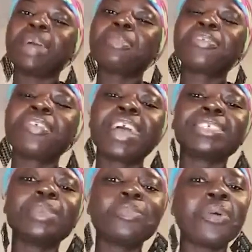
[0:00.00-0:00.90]
Now, make sure
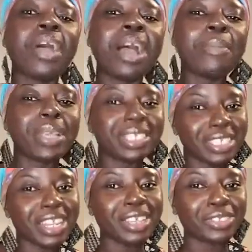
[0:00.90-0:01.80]
I think you are
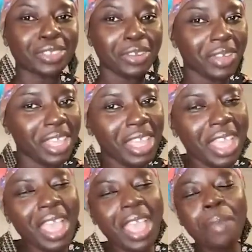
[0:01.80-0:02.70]
messing us already.
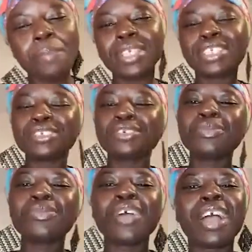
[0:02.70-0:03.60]
Make you
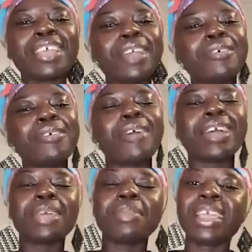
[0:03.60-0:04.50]
some more. I am
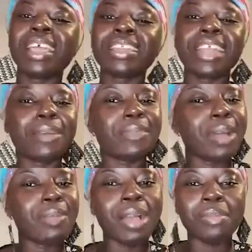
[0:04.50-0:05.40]
one in the hand.
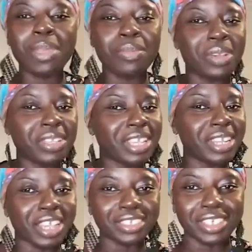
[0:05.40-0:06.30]
I brought me for me.